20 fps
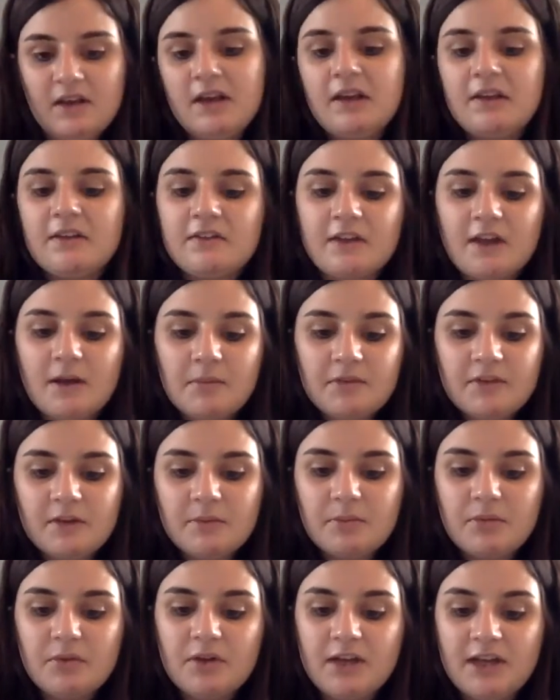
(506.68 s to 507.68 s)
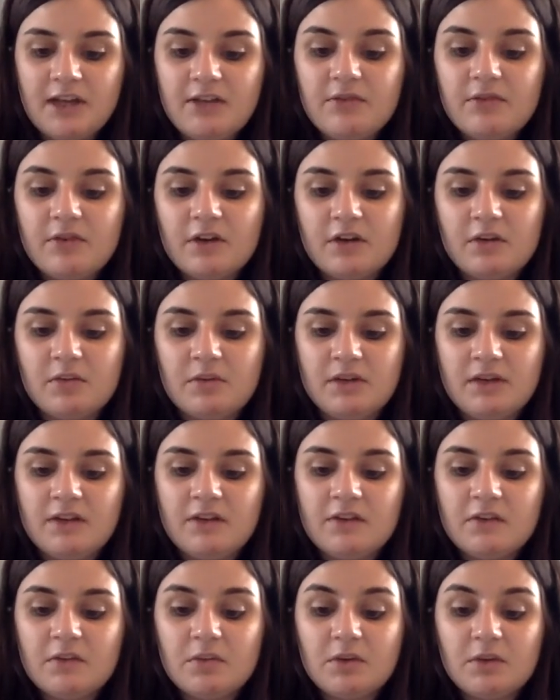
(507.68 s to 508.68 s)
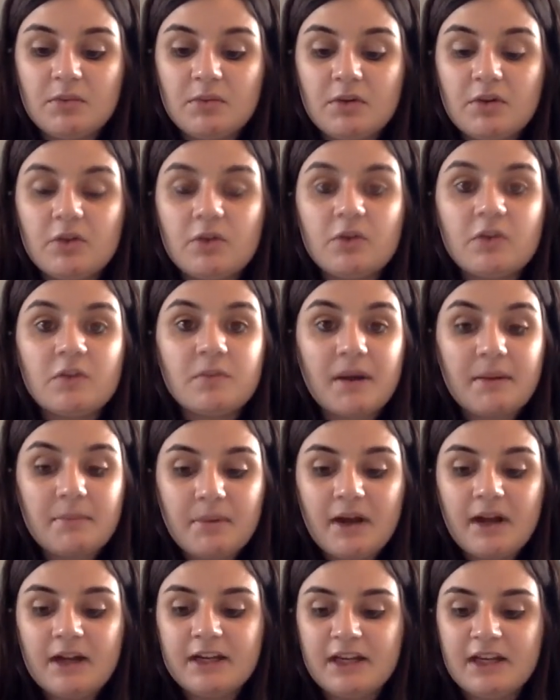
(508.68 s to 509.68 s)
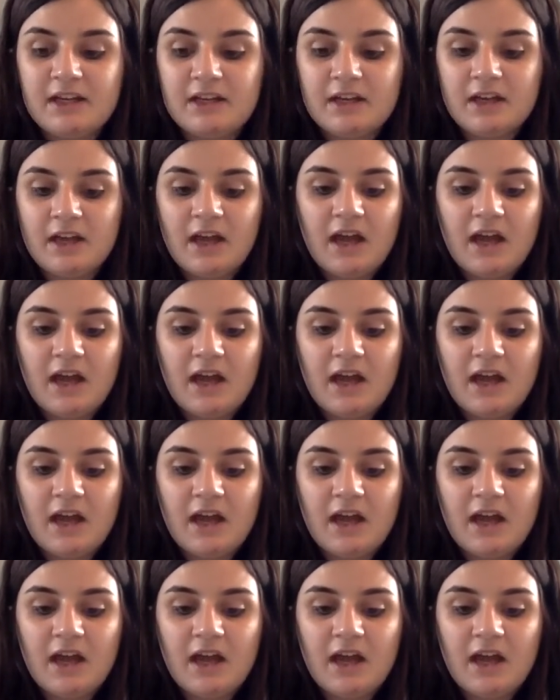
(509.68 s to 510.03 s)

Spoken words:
Some simple invertebrates reproduce by budding.